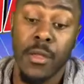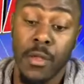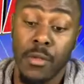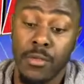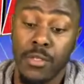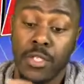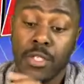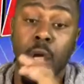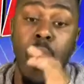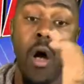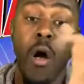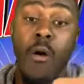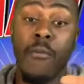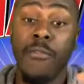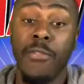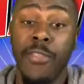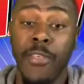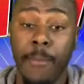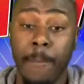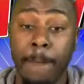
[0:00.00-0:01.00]

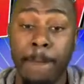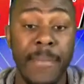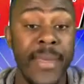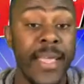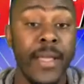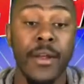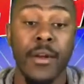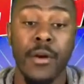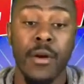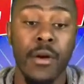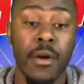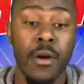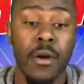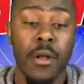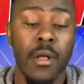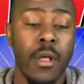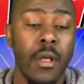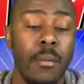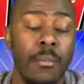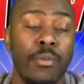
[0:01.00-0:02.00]
solve the bigger
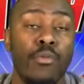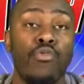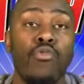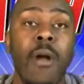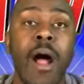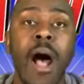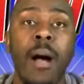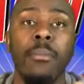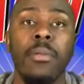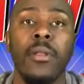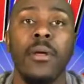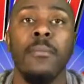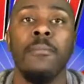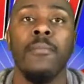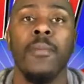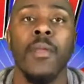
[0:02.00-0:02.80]
problem.